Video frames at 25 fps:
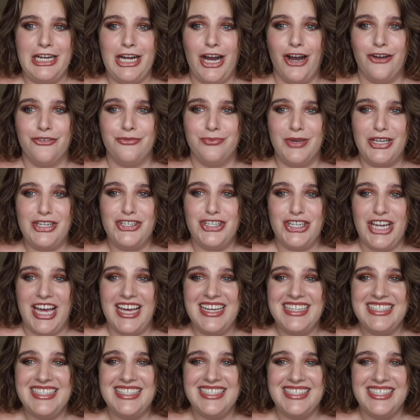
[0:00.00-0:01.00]
it off my
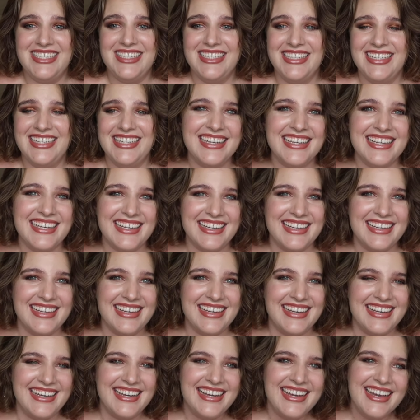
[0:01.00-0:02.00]
chest.
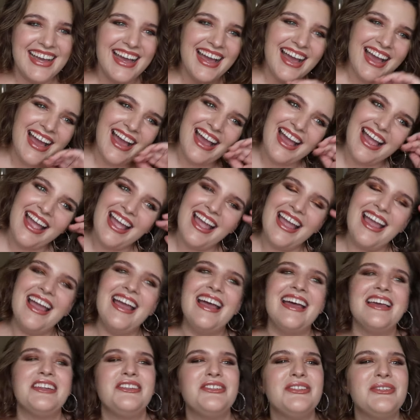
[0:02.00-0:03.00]

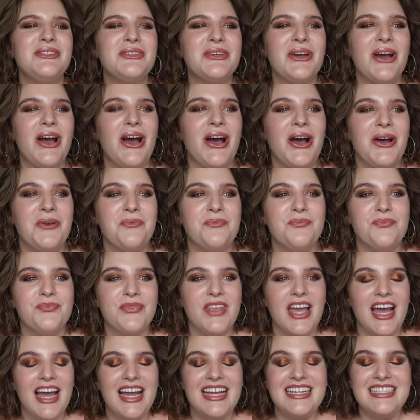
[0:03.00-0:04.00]
And
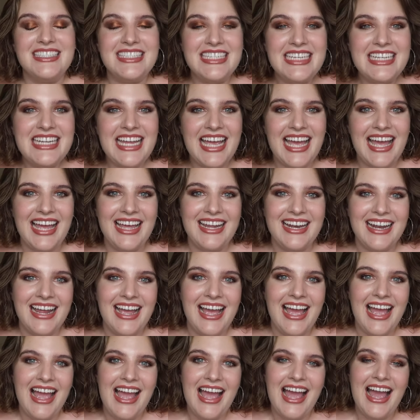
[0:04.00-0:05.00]
I did it,
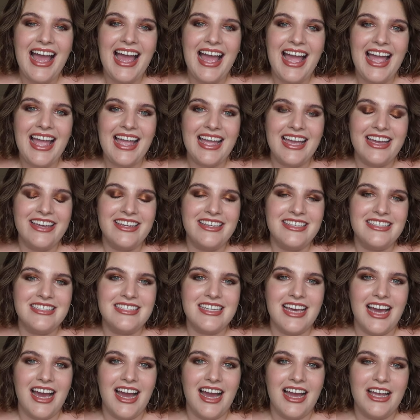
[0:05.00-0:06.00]

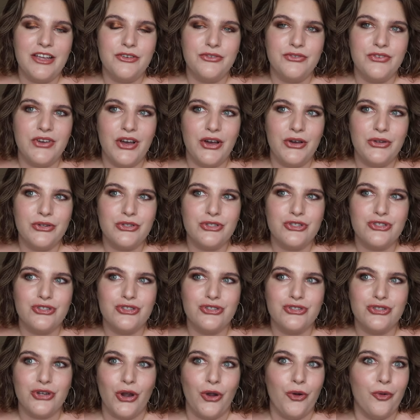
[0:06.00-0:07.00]
and I felt
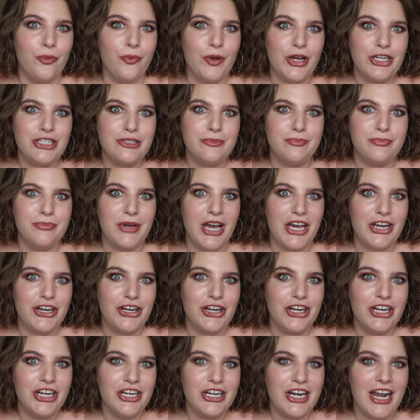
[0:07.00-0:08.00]
so much
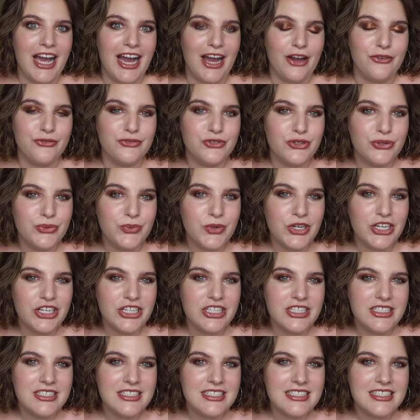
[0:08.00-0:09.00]
better
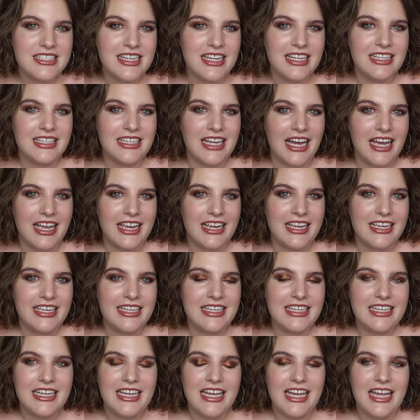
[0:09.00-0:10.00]
afterwards.
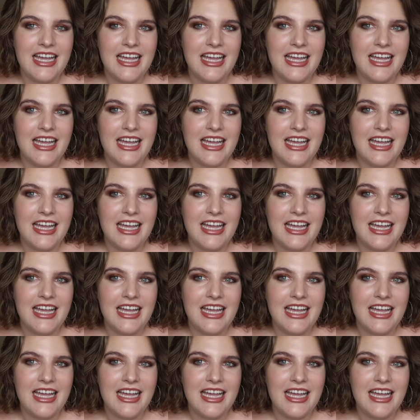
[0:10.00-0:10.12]
Like,